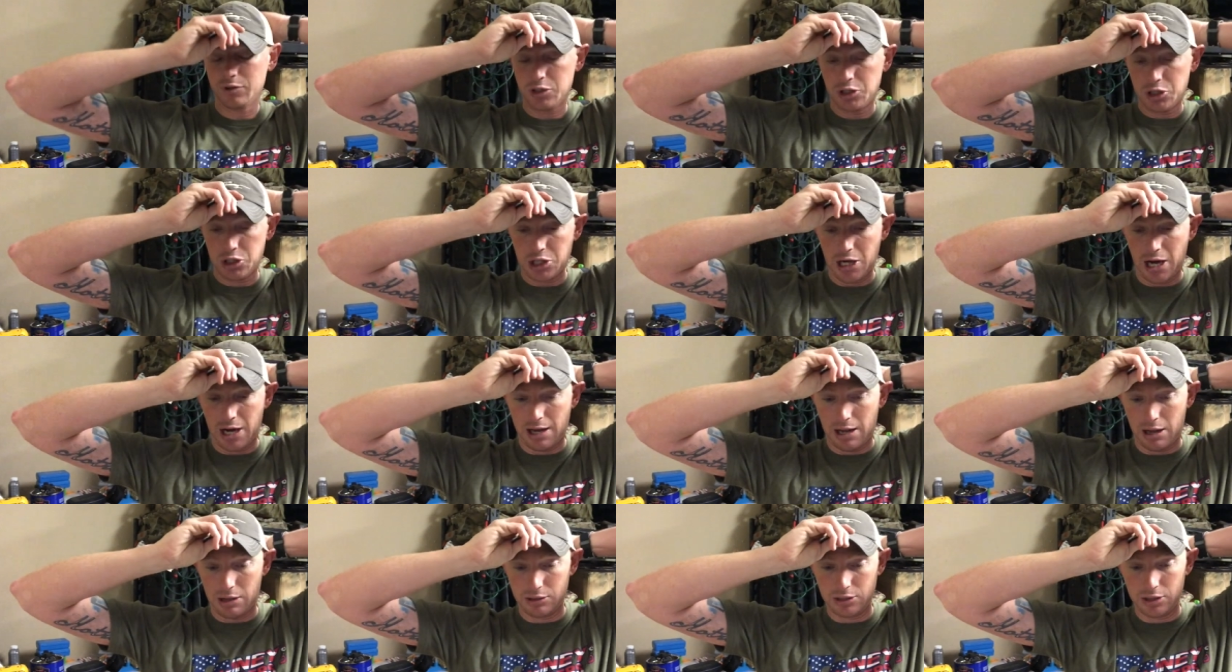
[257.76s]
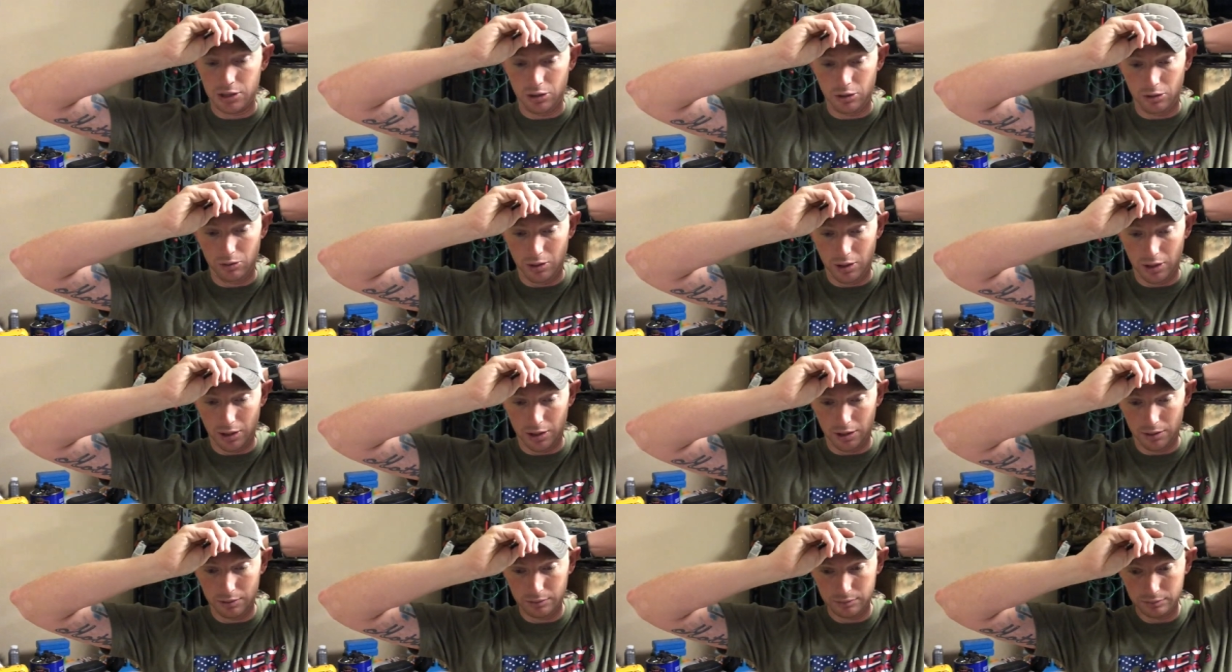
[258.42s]
Shout out
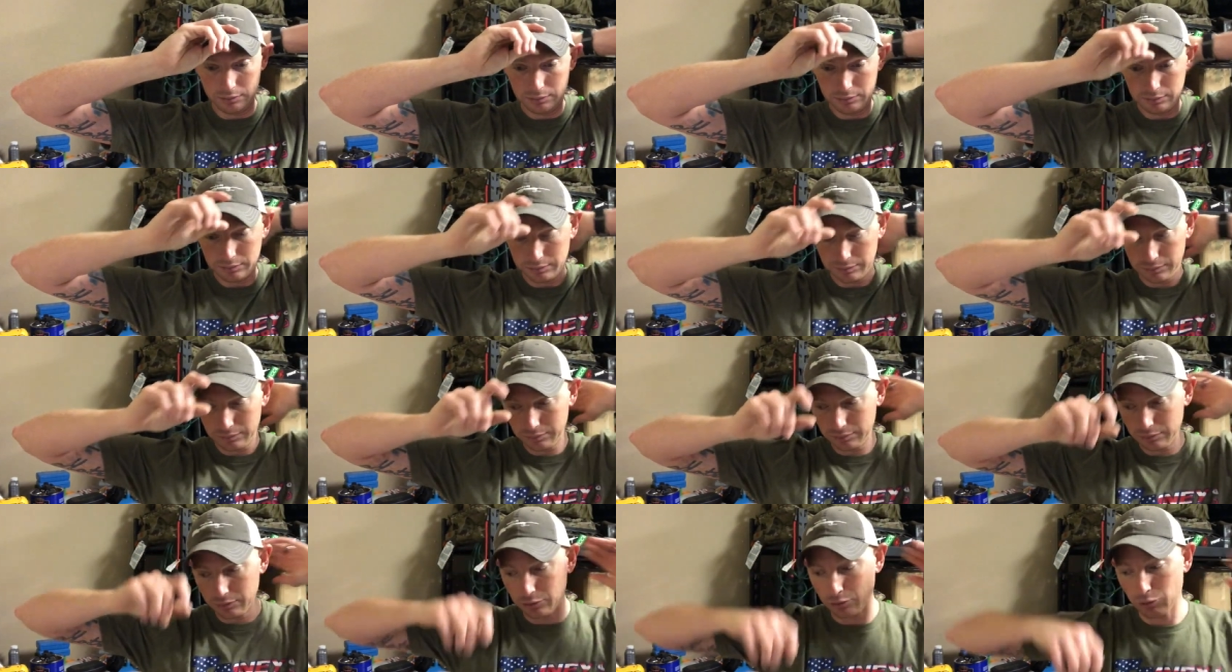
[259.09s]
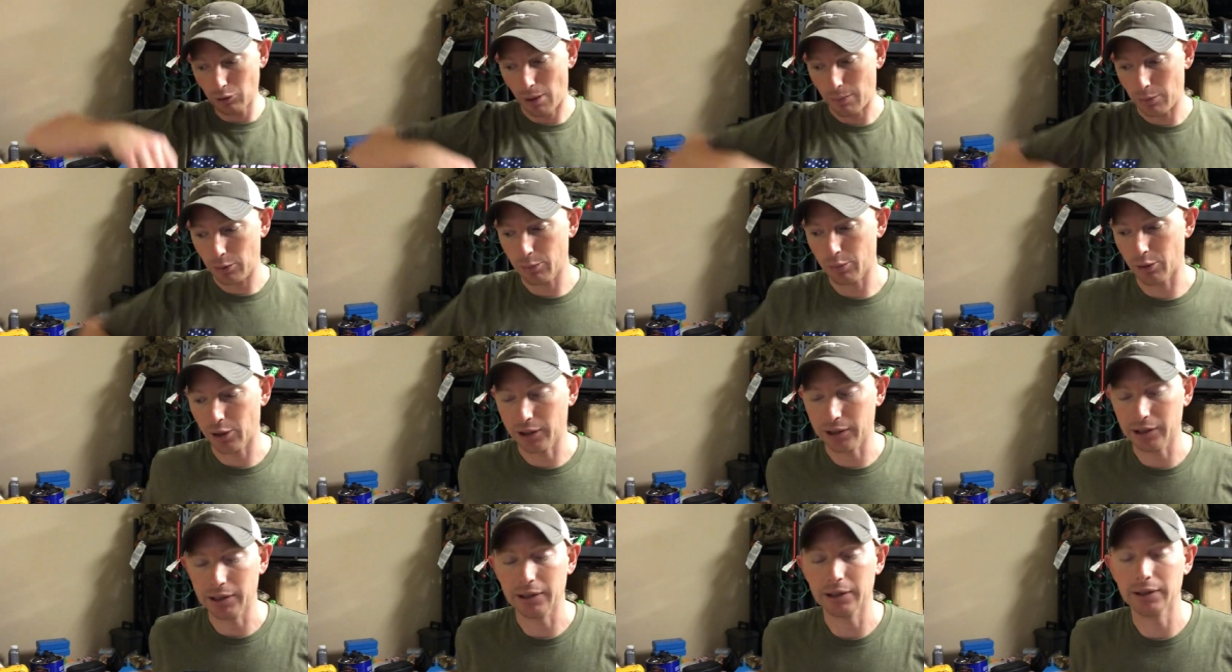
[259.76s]
to Robert
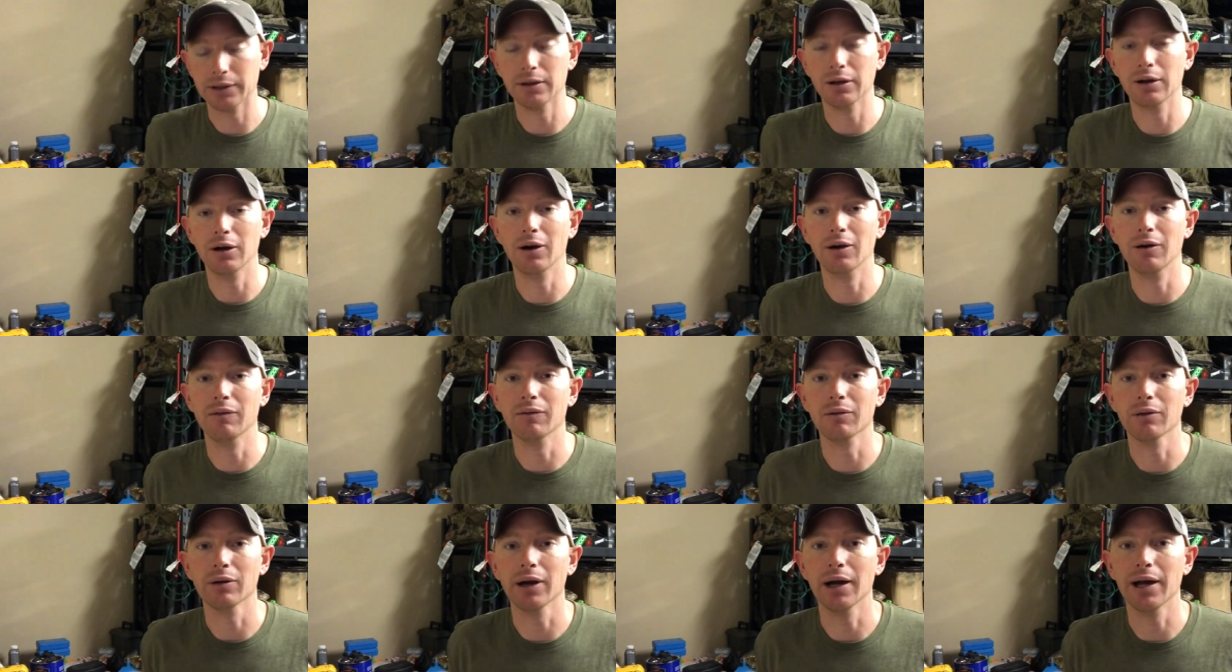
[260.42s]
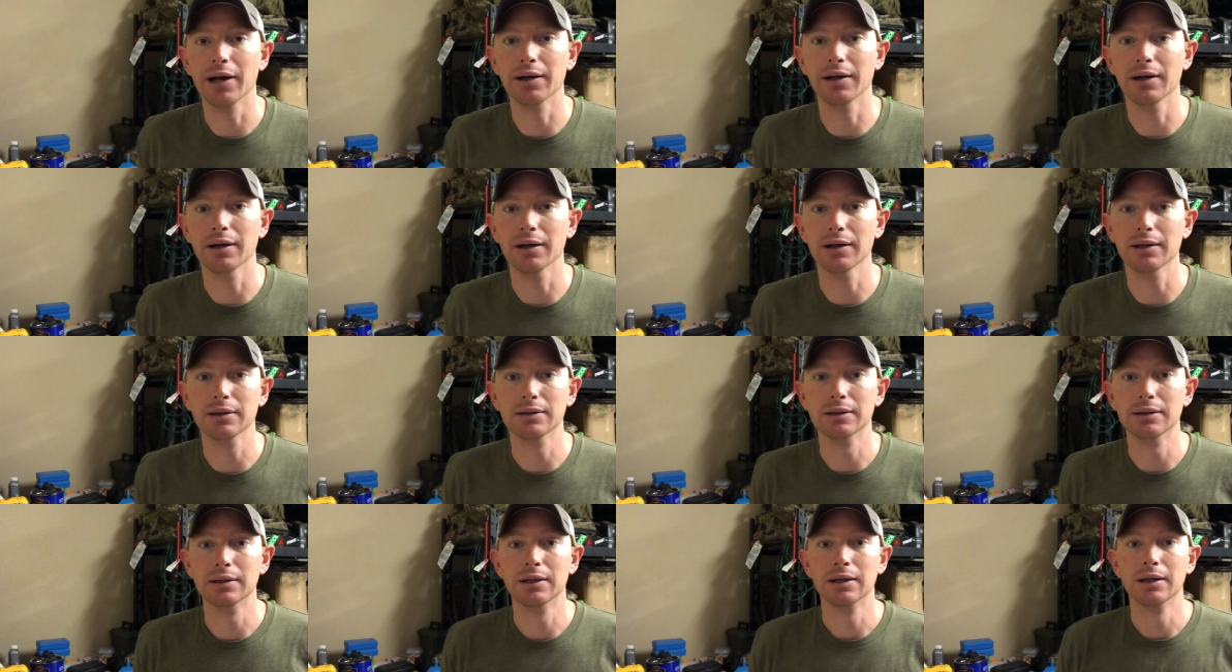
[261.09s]
Brantley over at
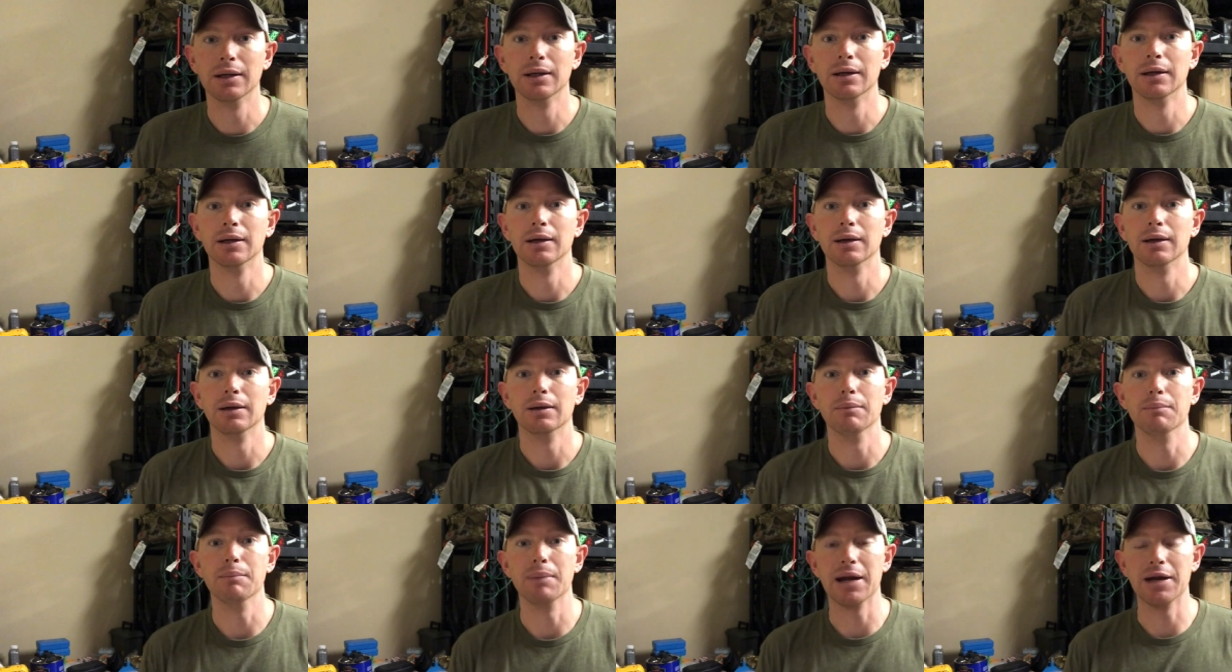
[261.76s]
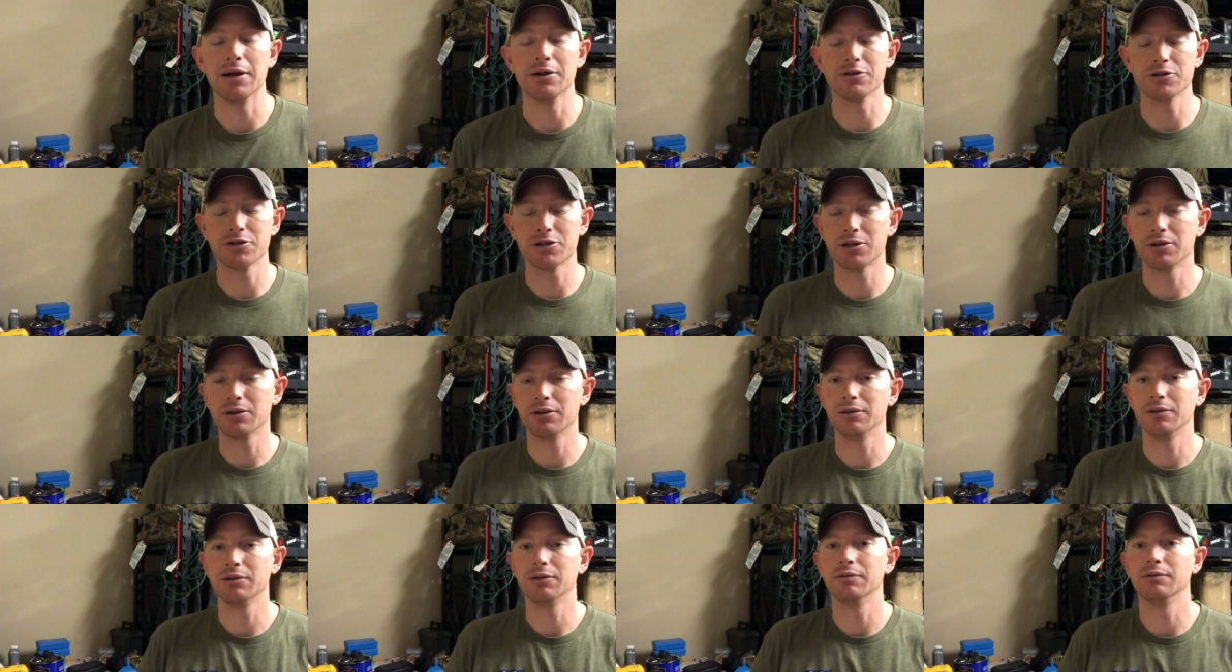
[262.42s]
Manners
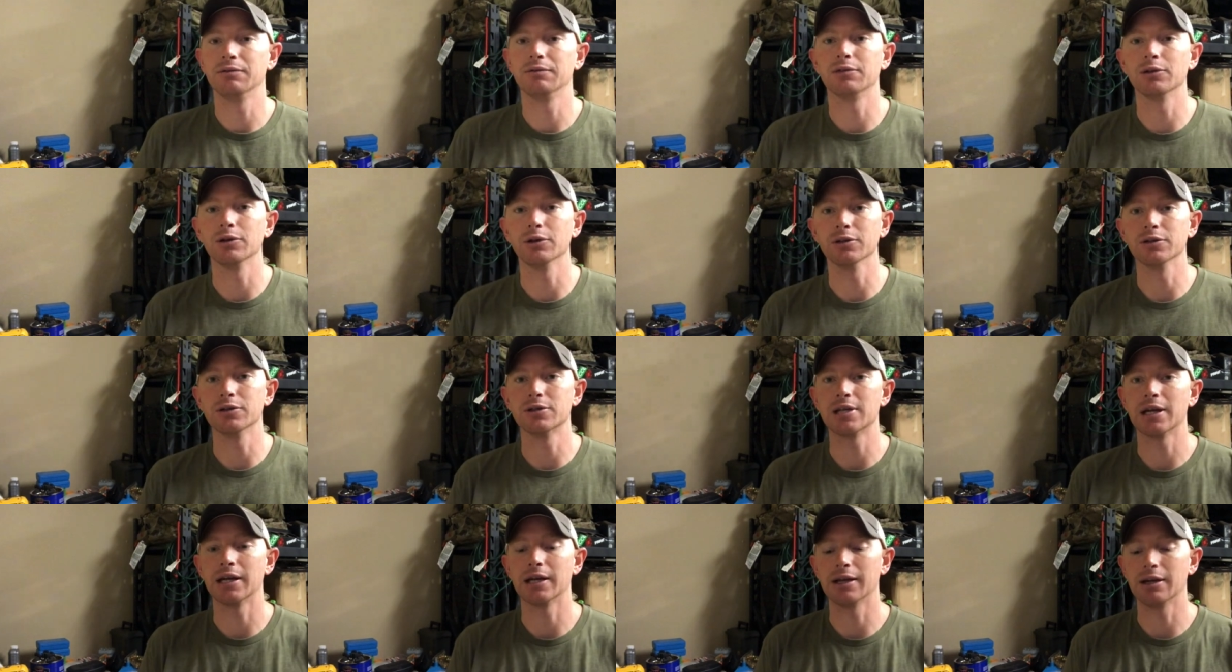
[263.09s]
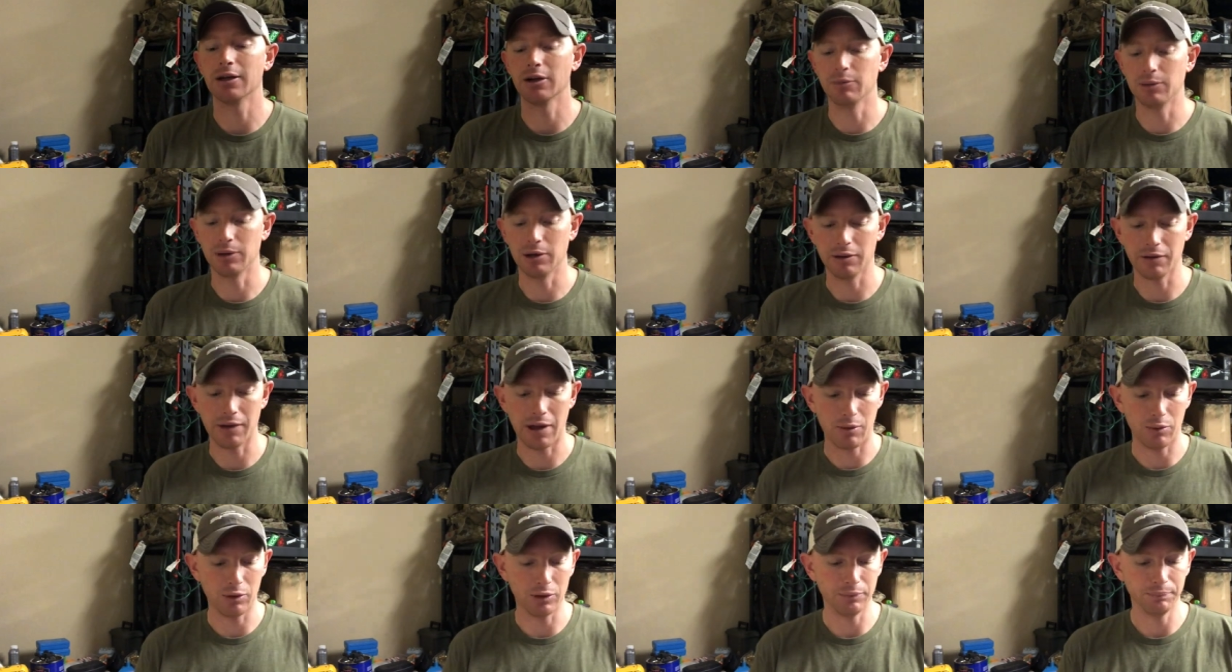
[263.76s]
for taking care of me on
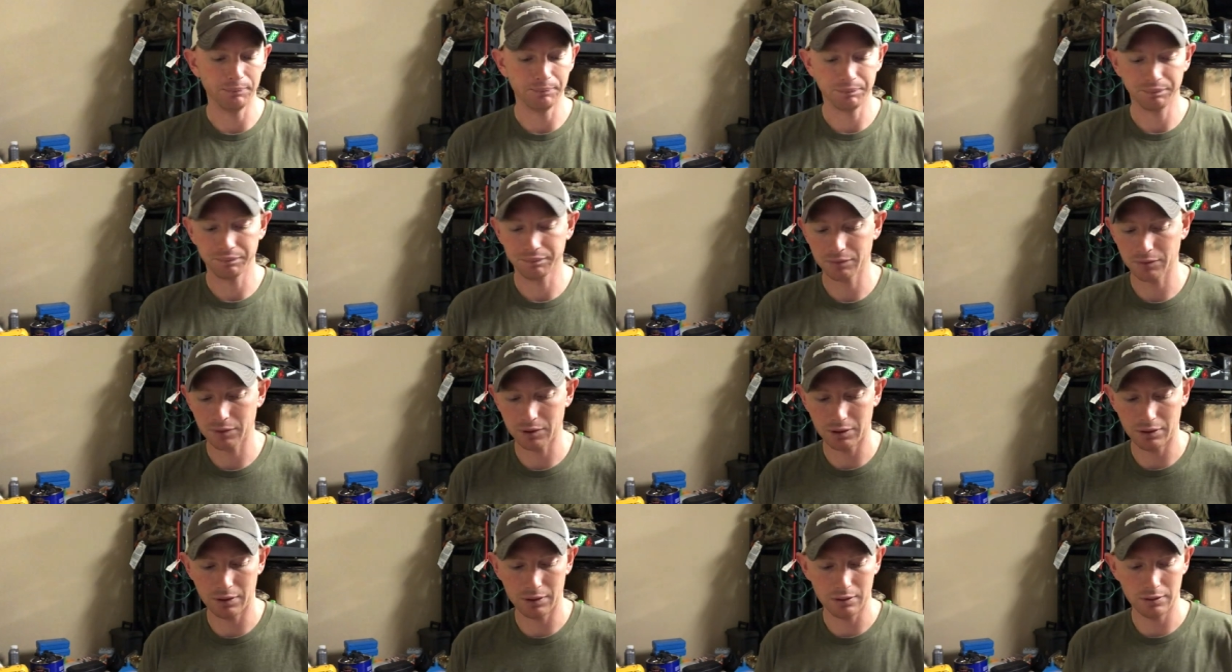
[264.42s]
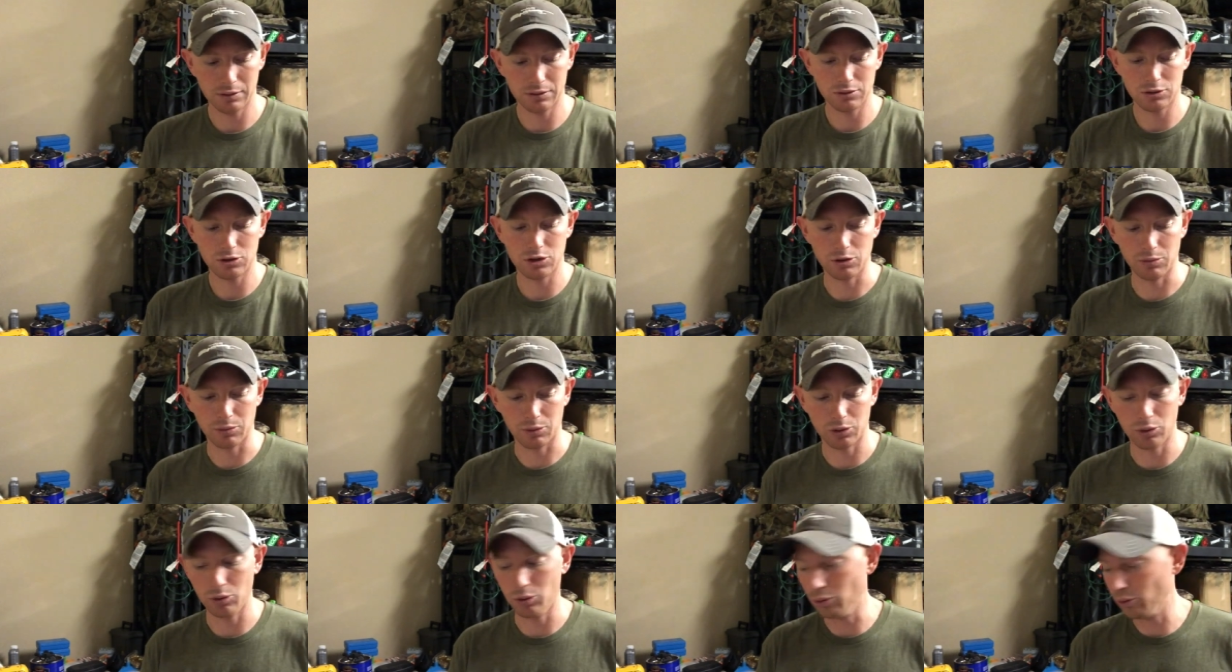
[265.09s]
that one.
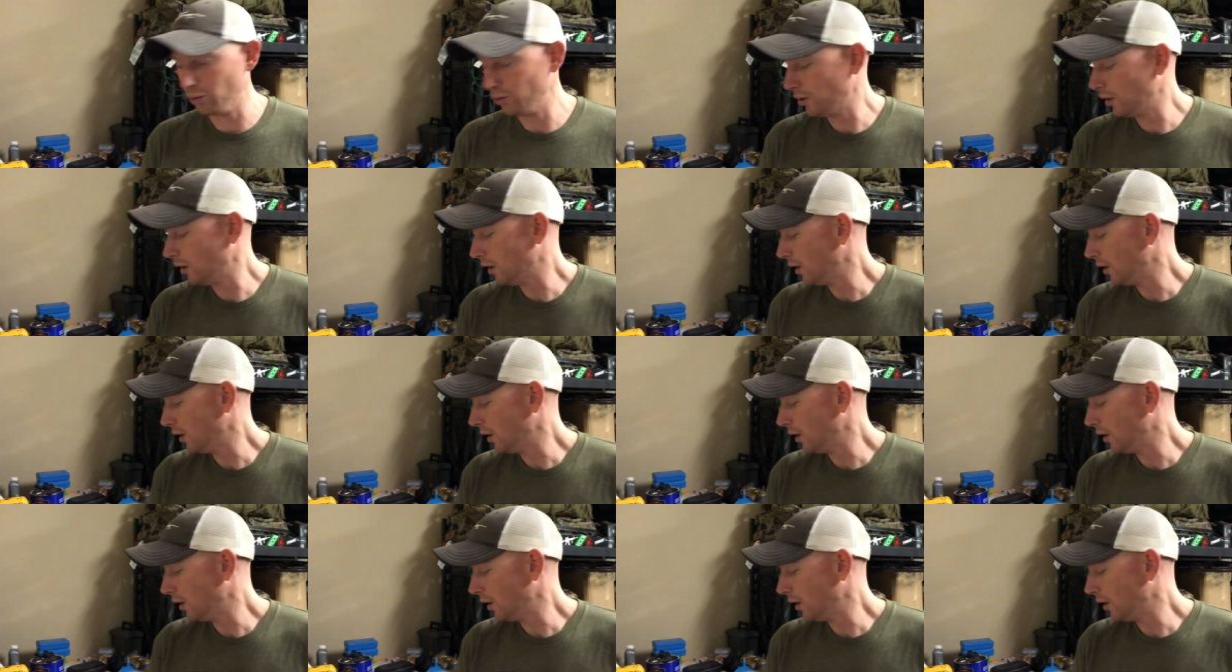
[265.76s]
Super cool.